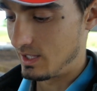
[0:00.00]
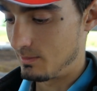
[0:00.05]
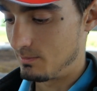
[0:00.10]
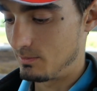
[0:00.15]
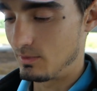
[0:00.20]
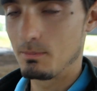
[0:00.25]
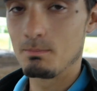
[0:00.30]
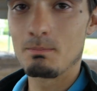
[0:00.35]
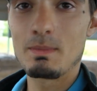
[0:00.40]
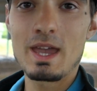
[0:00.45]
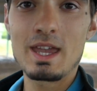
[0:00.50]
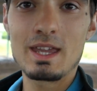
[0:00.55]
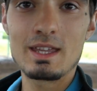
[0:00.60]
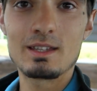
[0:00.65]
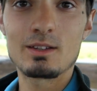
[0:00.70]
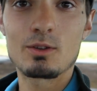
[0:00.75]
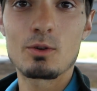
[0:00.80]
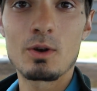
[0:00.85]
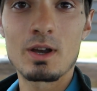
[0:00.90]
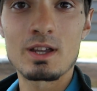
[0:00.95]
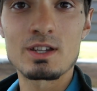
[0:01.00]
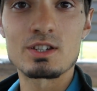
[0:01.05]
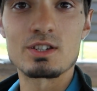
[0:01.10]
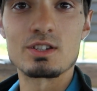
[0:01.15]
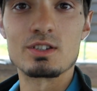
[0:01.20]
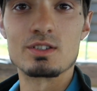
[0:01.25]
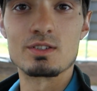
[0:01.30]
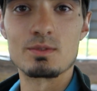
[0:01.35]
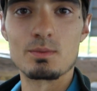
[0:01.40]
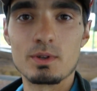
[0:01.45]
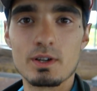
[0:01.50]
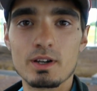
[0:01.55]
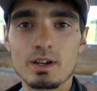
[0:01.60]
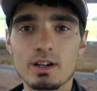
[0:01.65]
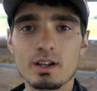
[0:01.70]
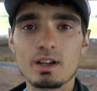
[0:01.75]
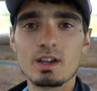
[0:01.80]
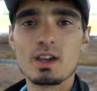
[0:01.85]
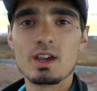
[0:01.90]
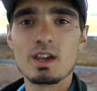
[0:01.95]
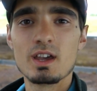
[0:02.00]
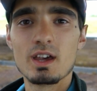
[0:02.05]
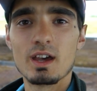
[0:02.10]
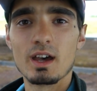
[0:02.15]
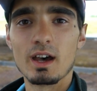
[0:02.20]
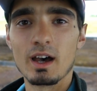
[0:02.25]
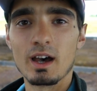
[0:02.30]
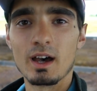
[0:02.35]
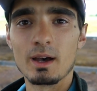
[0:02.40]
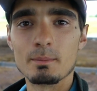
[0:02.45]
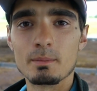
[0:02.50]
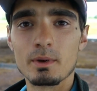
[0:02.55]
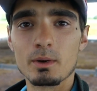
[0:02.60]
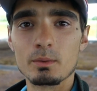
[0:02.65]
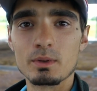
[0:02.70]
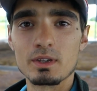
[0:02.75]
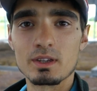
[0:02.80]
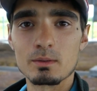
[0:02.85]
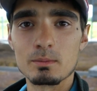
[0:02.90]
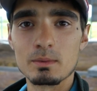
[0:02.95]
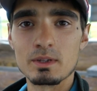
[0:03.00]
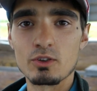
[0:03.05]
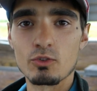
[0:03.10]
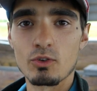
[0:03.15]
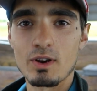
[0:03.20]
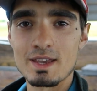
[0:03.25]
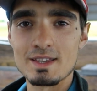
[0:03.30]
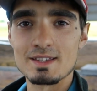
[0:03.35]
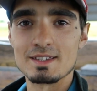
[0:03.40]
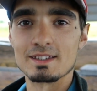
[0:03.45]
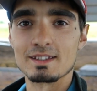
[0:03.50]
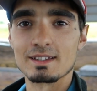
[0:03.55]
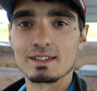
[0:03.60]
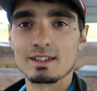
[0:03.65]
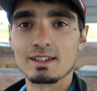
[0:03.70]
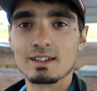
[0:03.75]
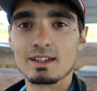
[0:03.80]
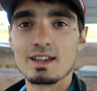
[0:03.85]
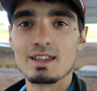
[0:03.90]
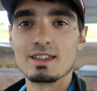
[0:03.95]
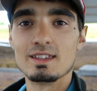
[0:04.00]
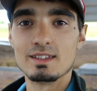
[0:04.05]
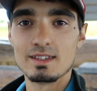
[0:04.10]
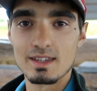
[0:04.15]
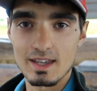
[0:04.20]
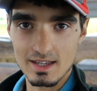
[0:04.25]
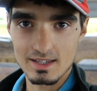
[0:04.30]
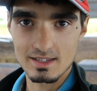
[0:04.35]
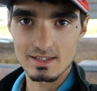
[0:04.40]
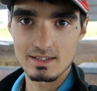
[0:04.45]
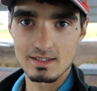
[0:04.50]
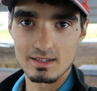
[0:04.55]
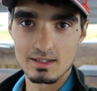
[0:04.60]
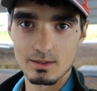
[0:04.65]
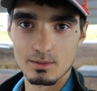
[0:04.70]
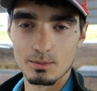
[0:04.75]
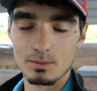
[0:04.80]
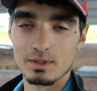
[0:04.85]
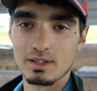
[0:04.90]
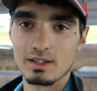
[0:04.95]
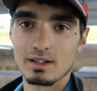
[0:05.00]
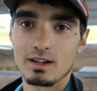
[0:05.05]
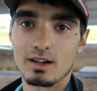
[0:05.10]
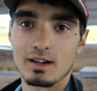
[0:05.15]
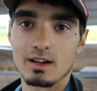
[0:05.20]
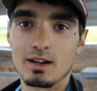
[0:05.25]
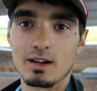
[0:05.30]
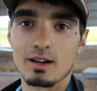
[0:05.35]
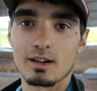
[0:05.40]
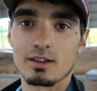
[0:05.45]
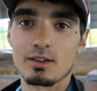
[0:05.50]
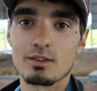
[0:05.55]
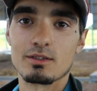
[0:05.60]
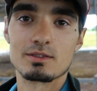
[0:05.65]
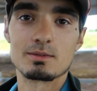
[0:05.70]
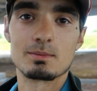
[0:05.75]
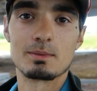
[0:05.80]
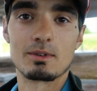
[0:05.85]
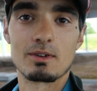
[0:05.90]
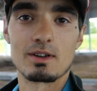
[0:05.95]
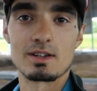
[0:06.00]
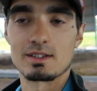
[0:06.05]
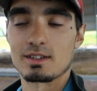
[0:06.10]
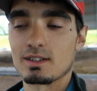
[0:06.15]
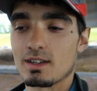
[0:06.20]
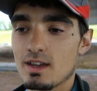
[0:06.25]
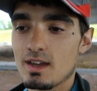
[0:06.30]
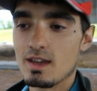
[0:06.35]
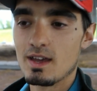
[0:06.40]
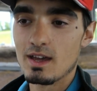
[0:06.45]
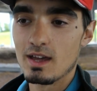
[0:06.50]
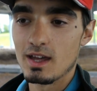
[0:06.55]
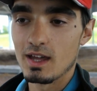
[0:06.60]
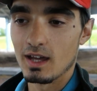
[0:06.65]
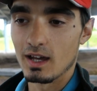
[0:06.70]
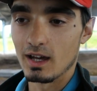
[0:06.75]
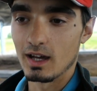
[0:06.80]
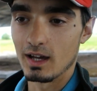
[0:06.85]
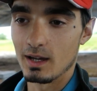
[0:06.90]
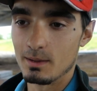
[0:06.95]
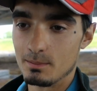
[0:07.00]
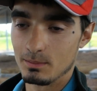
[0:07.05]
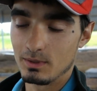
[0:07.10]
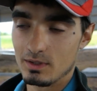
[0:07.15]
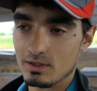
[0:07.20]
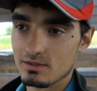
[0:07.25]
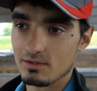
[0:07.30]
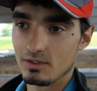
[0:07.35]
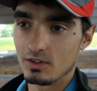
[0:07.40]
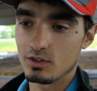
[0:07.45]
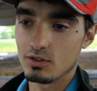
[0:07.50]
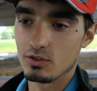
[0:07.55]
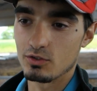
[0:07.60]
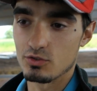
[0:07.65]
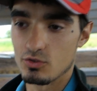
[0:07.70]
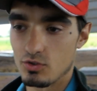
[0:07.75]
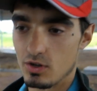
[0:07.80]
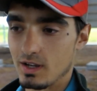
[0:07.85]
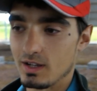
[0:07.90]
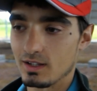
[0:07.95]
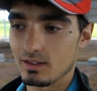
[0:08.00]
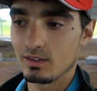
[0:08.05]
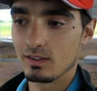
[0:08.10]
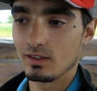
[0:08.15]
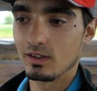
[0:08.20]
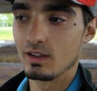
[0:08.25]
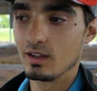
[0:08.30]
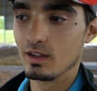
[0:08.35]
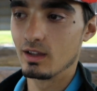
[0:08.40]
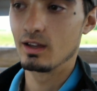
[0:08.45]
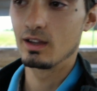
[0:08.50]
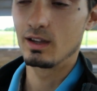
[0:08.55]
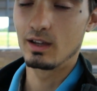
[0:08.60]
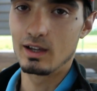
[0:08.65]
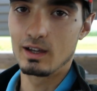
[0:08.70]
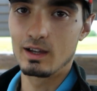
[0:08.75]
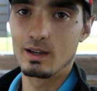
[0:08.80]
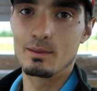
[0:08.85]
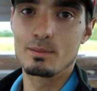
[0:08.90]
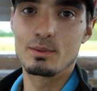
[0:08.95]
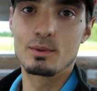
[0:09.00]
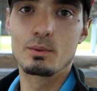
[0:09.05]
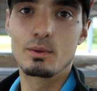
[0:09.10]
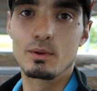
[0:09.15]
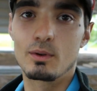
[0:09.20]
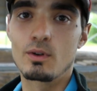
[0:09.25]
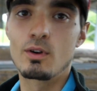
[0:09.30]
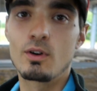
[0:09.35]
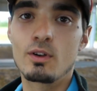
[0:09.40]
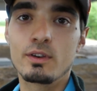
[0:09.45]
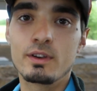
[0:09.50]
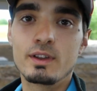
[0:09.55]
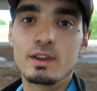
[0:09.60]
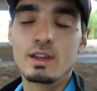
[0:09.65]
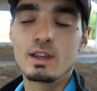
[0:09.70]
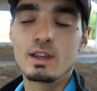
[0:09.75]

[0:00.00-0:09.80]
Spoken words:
The main questions were, are we going to be grazing? Yes, we are going to be grazing. Because of our contract that we're on,